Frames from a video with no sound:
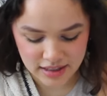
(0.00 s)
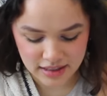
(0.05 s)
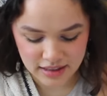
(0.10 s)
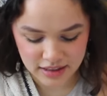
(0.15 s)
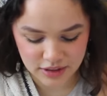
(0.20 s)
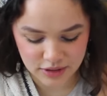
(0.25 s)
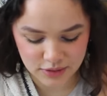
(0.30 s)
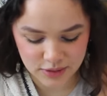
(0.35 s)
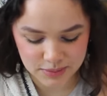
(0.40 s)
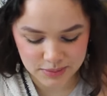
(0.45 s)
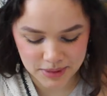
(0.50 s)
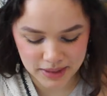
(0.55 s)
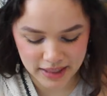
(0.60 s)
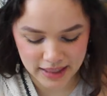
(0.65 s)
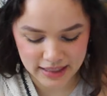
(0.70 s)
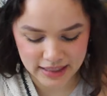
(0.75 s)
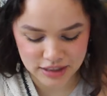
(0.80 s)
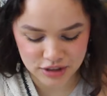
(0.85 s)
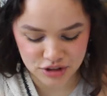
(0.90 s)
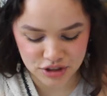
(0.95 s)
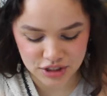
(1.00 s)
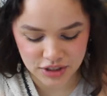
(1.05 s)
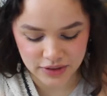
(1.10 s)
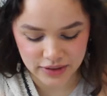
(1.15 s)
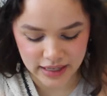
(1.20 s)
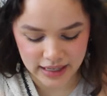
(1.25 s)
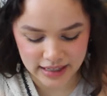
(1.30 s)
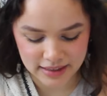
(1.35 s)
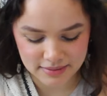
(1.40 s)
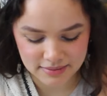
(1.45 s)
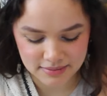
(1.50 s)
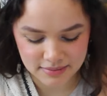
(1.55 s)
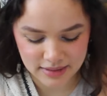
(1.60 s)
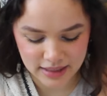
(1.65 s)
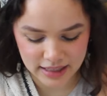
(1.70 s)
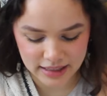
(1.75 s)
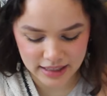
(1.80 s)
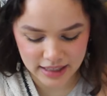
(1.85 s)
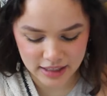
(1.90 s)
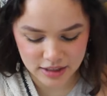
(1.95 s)
You would be like, is she okay?
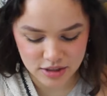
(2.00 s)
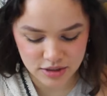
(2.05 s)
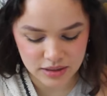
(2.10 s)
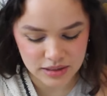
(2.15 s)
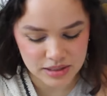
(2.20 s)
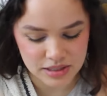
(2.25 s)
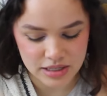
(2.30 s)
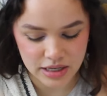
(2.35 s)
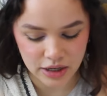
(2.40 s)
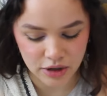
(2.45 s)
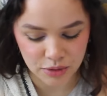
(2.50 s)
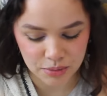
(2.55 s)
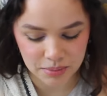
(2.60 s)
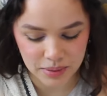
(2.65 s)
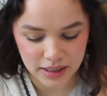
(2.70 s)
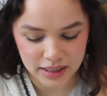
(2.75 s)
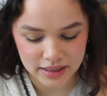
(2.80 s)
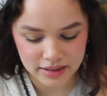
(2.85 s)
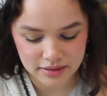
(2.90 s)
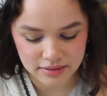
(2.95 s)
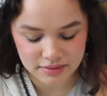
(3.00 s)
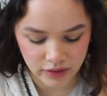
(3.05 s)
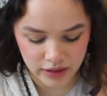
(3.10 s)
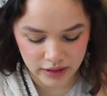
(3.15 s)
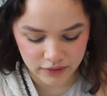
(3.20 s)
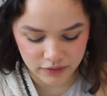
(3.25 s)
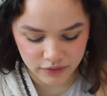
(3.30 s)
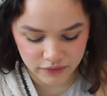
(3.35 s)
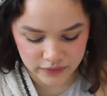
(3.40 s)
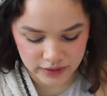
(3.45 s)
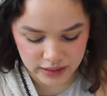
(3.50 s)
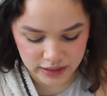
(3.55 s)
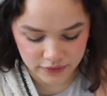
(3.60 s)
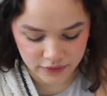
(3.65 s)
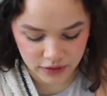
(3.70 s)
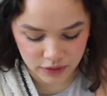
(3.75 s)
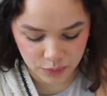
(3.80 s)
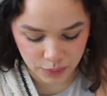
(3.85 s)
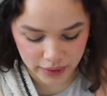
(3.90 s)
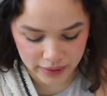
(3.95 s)
And the answer is no, but in a
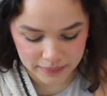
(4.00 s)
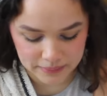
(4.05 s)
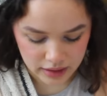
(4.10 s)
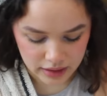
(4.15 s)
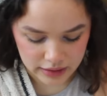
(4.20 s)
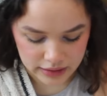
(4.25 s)
fun way.